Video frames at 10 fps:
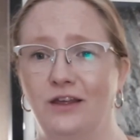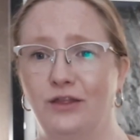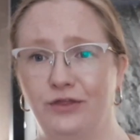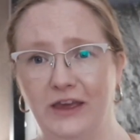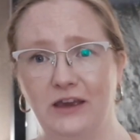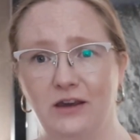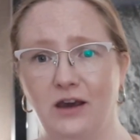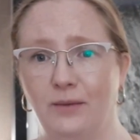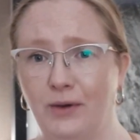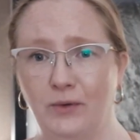think
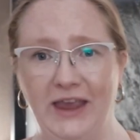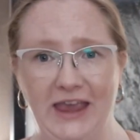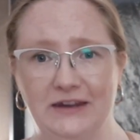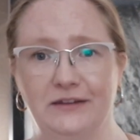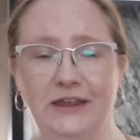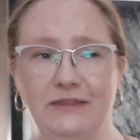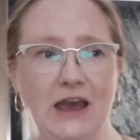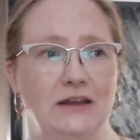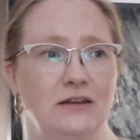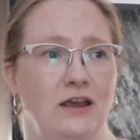about handling
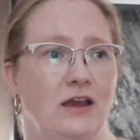that,